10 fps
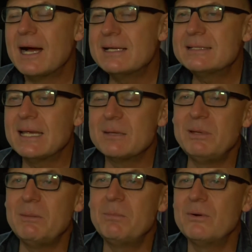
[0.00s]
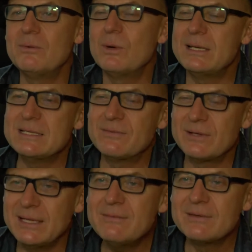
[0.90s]
asking people what is
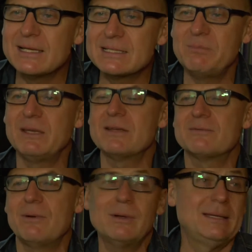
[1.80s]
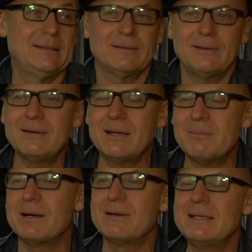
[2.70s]
forgiveness because we wanted to learn
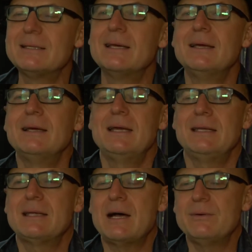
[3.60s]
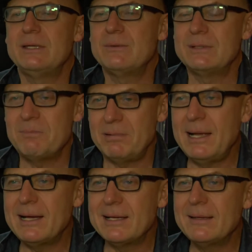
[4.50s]
about it and how it would
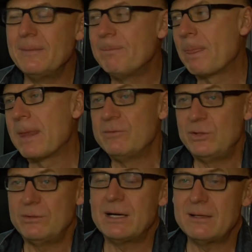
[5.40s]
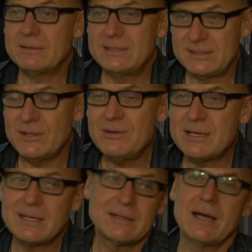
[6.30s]
apply to our
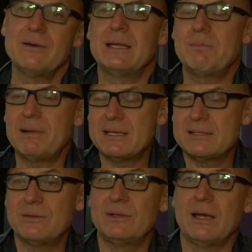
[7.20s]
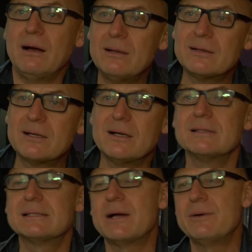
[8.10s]
story and how it applies to the
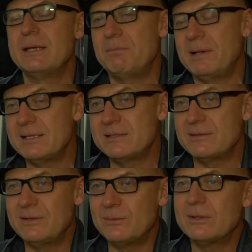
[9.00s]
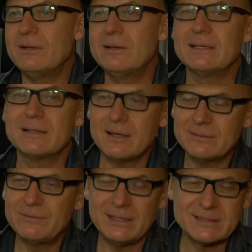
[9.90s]
Holocaust, how it applies to the world and
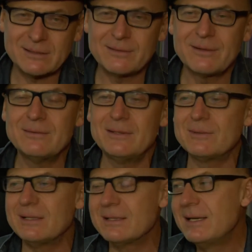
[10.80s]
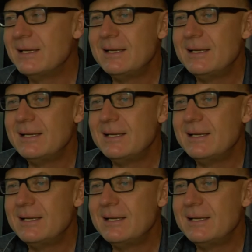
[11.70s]
conflicts all around the world.